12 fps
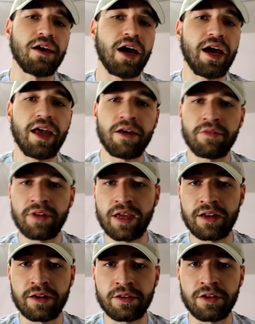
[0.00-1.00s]
I haven't
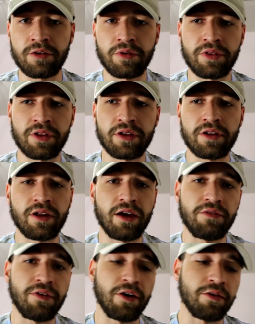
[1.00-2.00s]
had any luck with it.
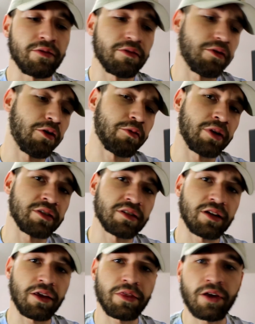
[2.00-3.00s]
I found O-rings
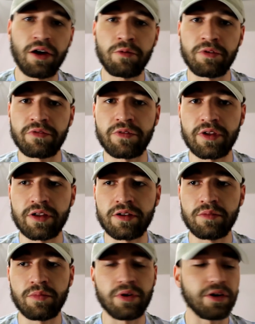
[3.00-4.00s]
that I thought would fit,
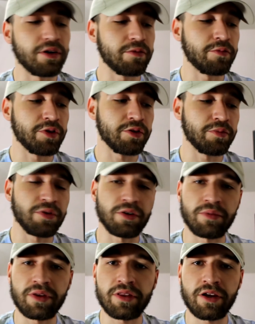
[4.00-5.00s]
but when you put
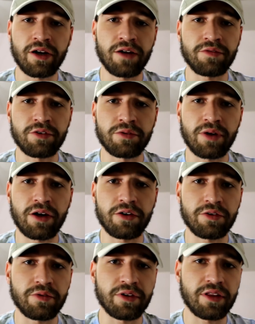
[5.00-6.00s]
them in there after a while,
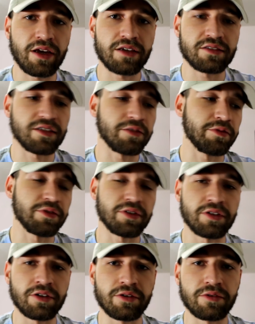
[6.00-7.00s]
you realize they really
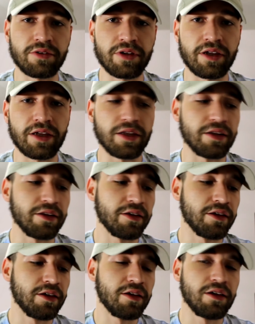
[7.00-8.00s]
don't. And,
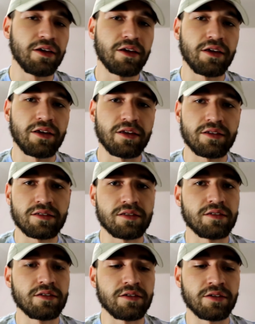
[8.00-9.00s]

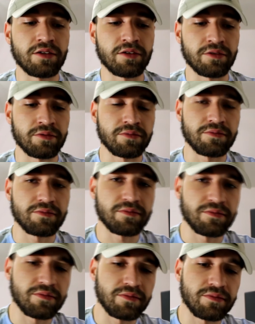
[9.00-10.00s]
you know,
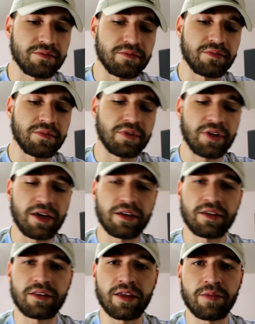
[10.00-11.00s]
gotta
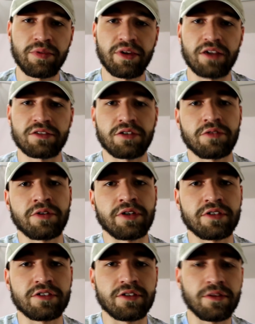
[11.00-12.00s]
get the APS
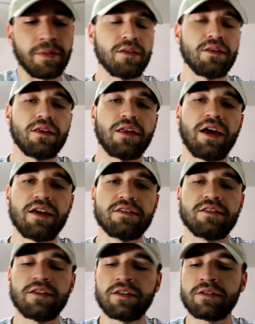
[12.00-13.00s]
O-rings. The
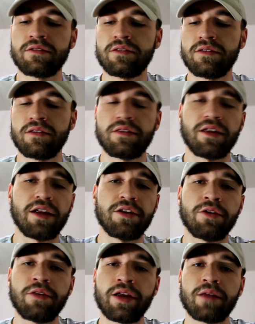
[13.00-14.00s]
last thing that I
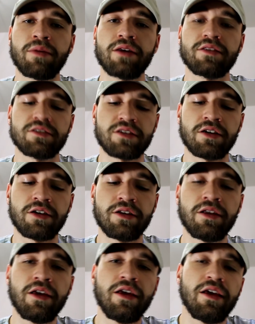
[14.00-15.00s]
don't like about this
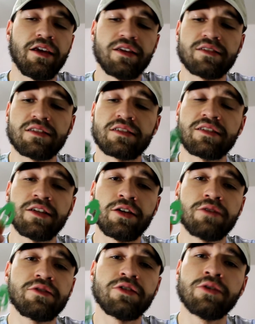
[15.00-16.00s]
gun is the
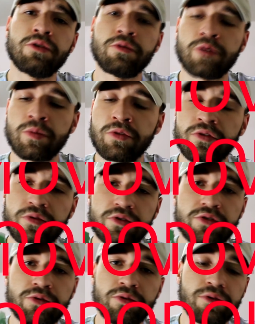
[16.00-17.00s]
CO2 removal
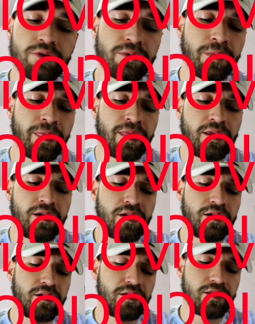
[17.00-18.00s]
tool.
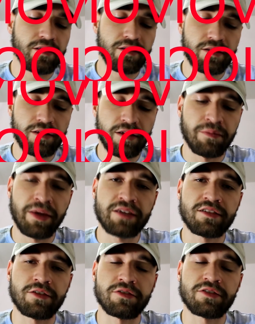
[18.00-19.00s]
It
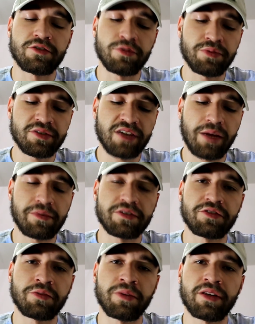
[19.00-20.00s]
makes it super time
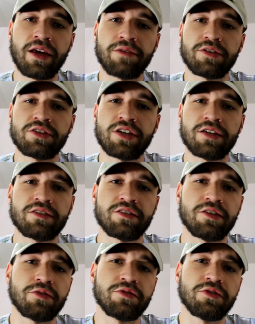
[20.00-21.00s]
consuming to have to change
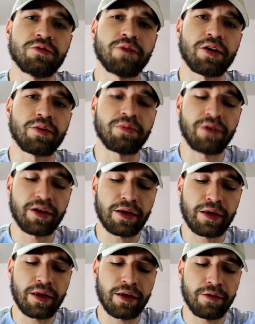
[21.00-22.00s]
CO2 while you're
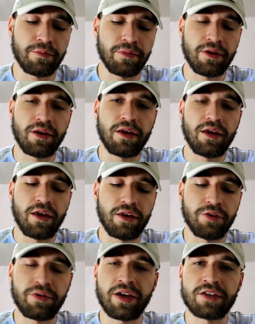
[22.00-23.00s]
playing a game.
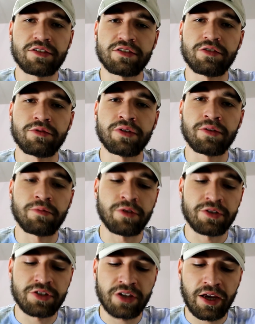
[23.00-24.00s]
You can't just do it in
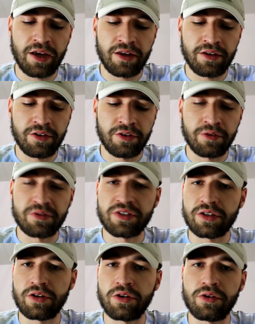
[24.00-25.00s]
one shot, you know, it's
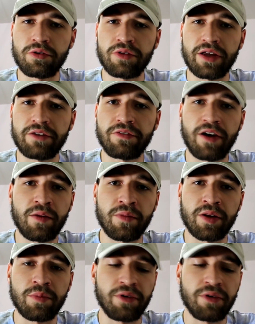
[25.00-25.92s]
like a whole 5-minute